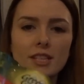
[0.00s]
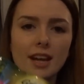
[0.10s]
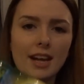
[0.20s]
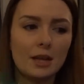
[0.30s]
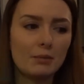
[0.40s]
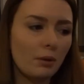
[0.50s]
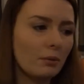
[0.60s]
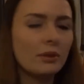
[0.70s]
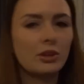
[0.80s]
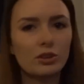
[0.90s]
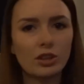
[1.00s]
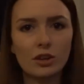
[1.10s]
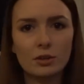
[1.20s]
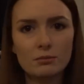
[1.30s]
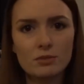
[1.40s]
I probably could have got
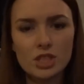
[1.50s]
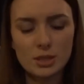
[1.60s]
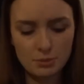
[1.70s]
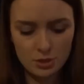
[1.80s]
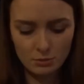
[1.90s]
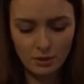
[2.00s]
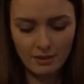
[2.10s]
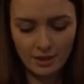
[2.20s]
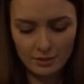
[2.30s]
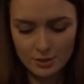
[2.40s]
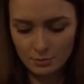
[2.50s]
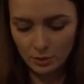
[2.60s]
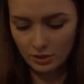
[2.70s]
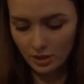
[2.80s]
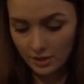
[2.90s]
them cheaper somewhere else,
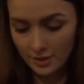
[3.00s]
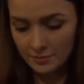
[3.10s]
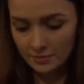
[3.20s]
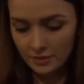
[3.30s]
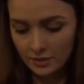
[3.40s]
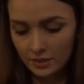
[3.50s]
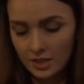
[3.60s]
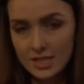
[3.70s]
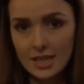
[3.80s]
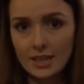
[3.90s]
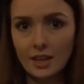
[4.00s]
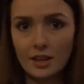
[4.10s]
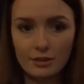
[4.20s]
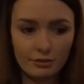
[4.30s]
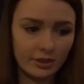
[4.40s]
but the
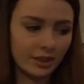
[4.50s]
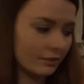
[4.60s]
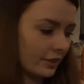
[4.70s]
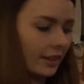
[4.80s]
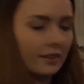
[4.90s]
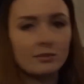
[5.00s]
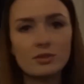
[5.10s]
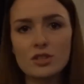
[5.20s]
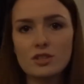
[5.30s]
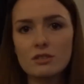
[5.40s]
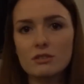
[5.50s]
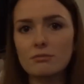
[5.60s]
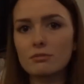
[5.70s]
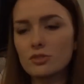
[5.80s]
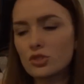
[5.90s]
sticker for Livy just
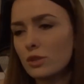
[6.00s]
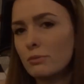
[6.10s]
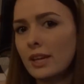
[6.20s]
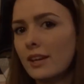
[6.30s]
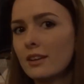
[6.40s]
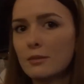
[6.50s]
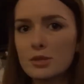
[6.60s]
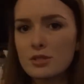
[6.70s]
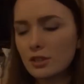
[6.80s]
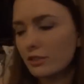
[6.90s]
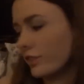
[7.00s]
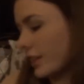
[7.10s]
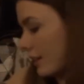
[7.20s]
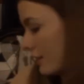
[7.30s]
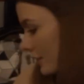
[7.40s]
drew me in. I'm a sucker for
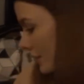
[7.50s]
that.